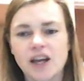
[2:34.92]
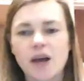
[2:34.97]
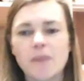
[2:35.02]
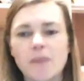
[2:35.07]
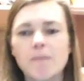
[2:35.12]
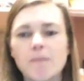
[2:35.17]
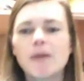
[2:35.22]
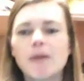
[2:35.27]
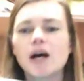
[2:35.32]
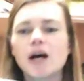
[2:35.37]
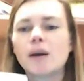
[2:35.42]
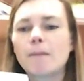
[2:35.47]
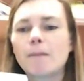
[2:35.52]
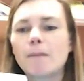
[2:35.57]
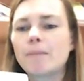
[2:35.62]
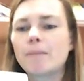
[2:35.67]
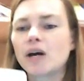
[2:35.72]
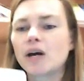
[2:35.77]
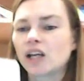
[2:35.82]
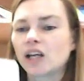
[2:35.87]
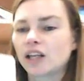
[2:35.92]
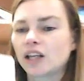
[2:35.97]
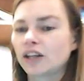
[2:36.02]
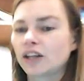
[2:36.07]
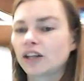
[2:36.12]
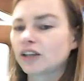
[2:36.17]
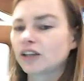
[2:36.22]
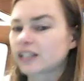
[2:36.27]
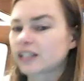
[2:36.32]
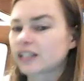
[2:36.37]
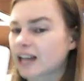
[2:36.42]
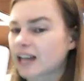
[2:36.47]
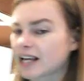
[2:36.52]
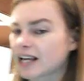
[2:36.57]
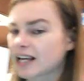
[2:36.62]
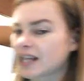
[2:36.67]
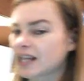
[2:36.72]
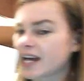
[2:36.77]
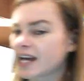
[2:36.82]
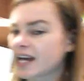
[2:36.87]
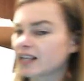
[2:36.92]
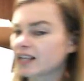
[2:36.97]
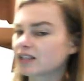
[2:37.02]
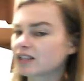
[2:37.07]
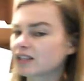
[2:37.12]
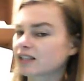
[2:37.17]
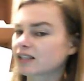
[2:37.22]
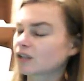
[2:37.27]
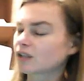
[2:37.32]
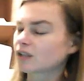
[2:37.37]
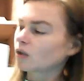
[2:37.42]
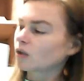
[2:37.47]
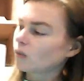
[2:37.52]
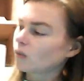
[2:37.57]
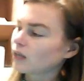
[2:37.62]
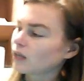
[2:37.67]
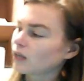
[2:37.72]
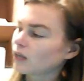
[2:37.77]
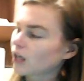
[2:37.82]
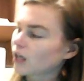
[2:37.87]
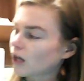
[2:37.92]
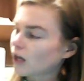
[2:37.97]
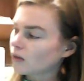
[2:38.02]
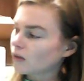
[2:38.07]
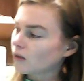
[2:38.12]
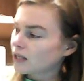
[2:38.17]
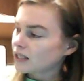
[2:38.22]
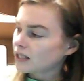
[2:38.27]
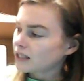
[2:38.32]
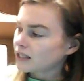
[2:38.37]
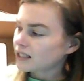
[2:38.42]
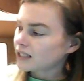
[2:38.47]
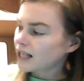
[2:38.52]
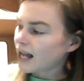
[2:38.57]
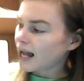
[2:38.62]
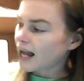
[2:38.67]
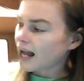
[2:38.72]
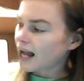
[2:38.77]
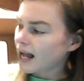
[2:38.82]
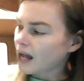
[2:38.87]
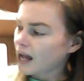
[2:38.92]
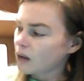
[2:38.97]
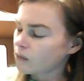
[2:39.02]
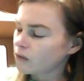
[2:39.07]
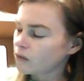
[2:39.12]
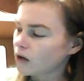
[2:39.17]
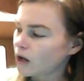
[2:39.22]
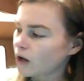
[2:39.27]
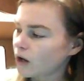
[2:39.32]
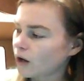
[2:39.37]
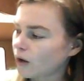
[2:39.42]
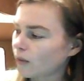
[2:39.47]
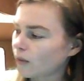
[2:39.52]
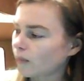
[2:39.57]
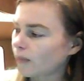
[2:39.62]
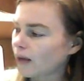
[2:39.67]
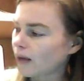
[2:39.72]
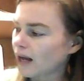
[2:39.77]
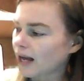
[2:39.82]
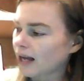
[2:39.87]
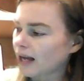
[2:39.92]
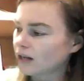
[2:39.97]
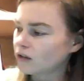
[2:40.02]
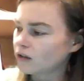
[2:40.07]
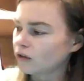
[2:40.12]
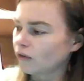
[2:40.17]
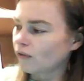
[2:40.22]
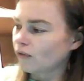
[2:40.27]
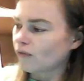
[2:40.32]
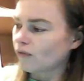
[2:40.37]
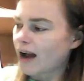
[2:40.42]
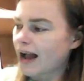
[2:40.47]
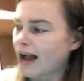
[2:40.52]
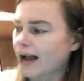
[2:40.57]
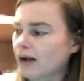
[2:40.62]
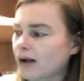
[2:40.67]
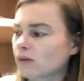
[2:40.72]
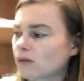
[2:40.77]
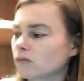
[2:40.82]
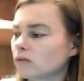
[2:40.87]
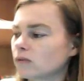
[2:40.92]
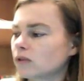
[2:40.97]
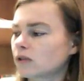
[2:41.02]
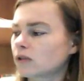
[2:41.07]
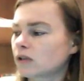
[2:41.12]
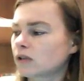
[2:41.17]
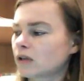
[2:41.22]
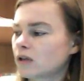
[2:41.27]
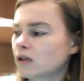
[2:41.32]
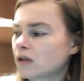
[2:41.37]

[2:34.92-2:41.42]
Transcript: A b looks like this. We go down, up, and around.